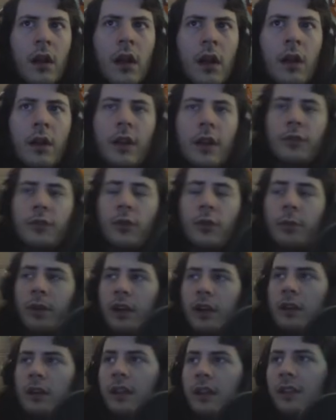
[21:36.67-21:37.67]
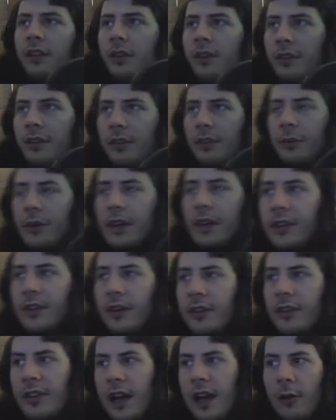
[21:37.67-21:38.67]
Okay, so apparently there is a
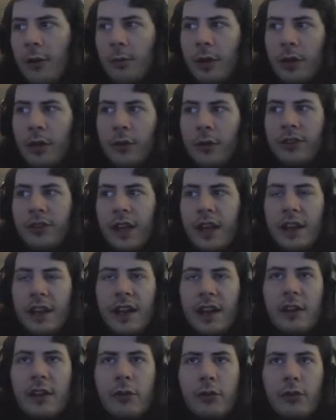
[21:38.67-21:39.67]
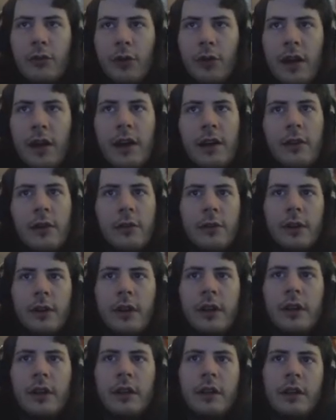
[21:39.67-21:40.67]
research outpost and a
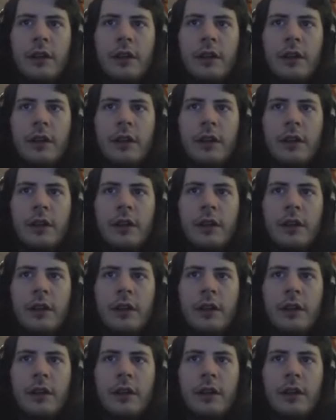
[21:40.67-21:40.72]
crown.